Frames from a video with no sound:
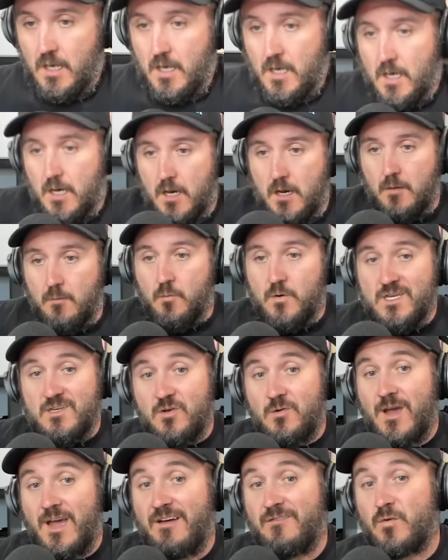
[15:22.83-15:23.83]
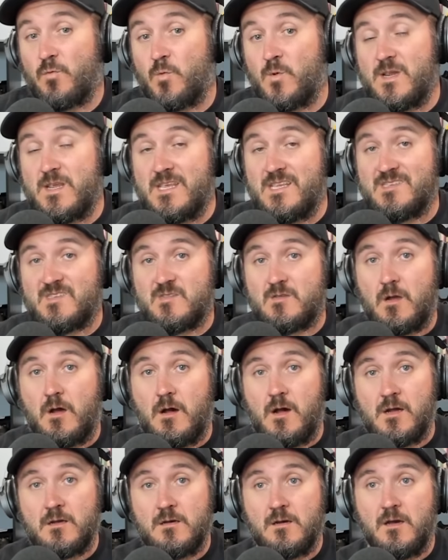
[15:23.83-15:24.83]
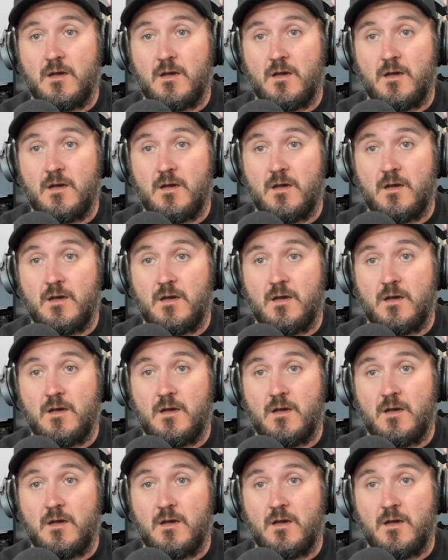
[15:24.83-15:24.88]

Um, we do have a restock